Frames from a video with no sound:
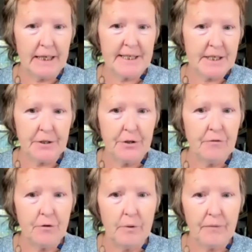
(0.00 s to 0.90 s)
Is this a
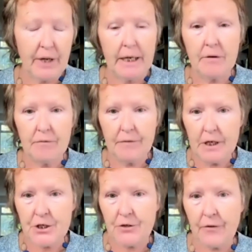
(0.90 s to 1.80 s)
new form of gay
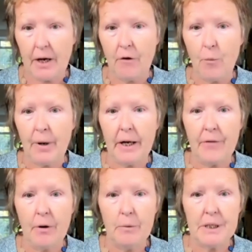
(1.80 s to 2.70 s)
conversion
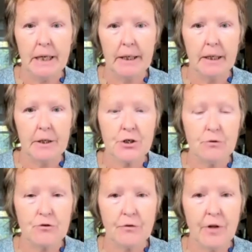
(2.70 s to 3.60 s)
therapy that we're telling
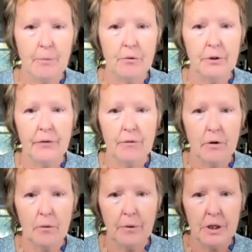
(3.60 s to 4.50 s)
children they're born in the
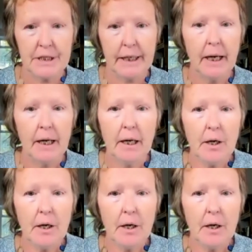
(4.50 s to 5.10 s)
wrong body?